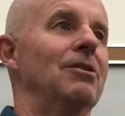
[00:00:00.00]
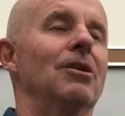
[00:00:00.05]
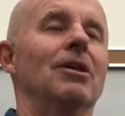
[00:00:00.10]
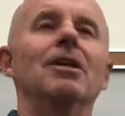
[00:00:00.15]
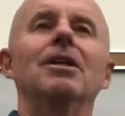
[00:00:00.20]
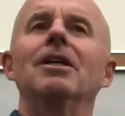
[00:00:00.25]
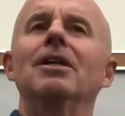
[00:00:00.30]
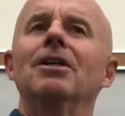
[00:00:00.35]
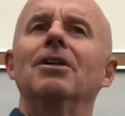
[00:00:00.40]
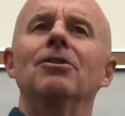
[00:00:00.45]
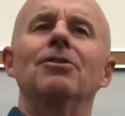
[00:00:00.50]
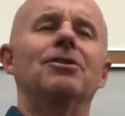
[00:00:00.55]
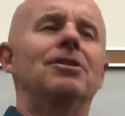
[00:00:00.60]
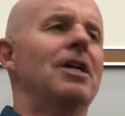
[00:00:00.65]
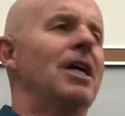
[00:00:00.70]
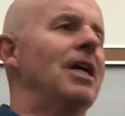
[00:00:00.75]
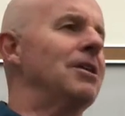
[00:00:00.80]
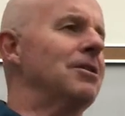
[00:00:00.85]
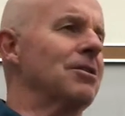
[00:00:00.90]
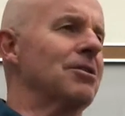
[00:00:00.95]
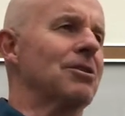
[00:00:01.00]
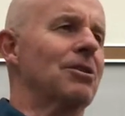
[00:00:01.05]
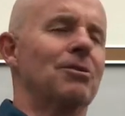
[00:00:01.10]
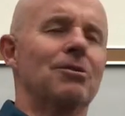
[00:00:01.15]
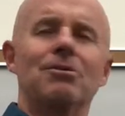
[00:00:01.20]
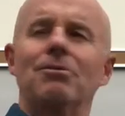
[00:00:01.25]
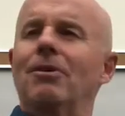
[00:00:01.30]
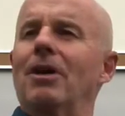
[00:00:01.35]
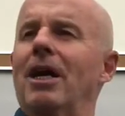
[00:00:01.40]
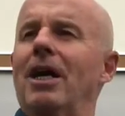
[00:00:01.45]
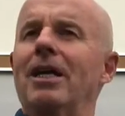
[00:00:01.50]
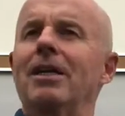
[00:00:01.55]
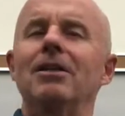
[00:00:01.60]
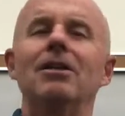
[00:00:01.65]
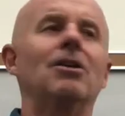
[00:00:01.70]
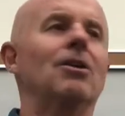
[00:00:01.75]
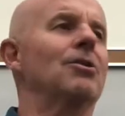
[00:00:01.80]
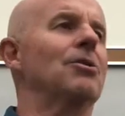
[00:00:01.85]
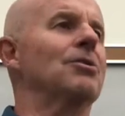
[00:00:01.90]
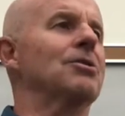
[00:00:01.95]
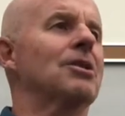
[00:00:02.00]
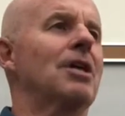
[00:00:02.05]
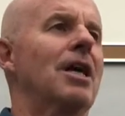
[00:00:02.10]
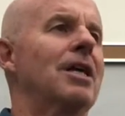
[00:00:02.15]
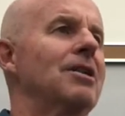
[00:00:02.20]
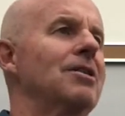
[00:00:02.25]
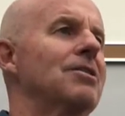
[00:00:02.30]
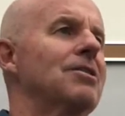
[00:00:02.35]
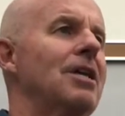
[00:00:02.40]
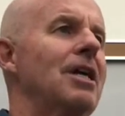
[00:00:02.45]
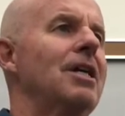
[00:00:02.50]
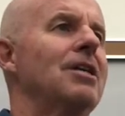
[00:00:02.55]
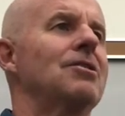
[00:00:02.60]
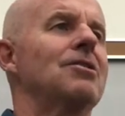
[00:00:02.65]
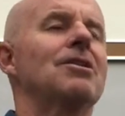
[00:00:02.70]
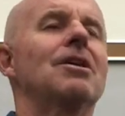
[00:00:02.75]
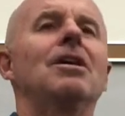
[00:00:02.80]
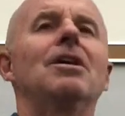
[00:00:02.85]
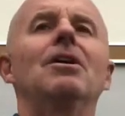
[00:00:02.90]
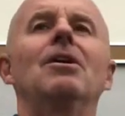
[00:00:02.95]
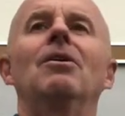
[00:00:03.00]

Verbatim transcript: or your day just goes right, you know, those kind of states.